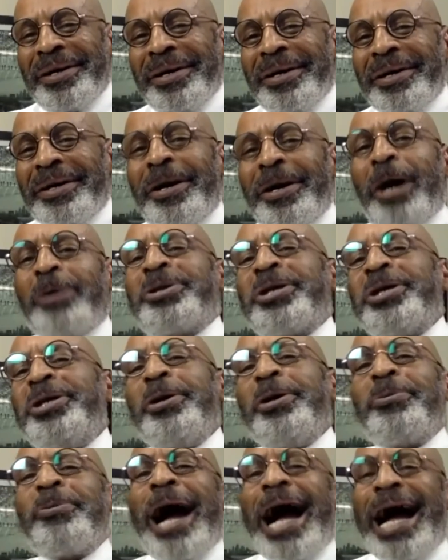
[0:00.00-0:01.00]
go to
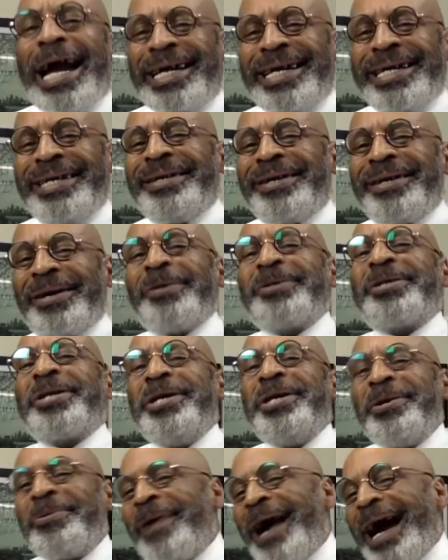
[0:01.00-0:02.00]
your right. Go to
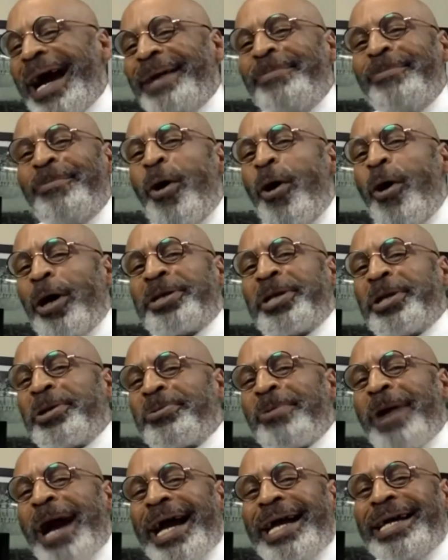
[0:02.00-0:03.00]
your right. More to the
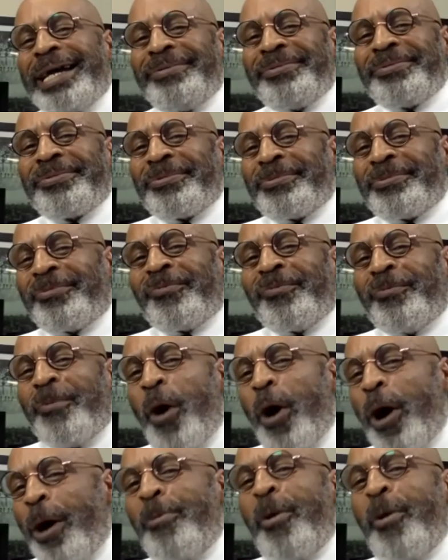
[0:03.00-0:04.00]
right.
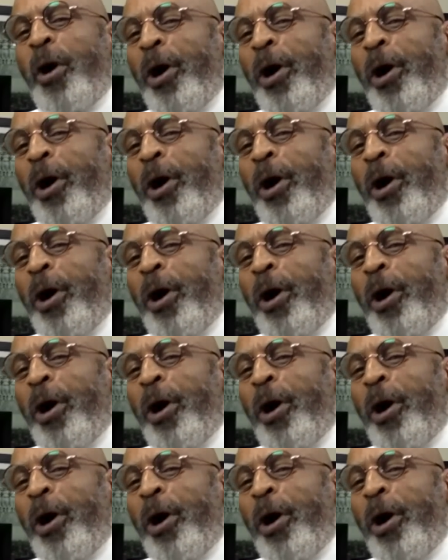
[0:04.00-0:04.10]
More.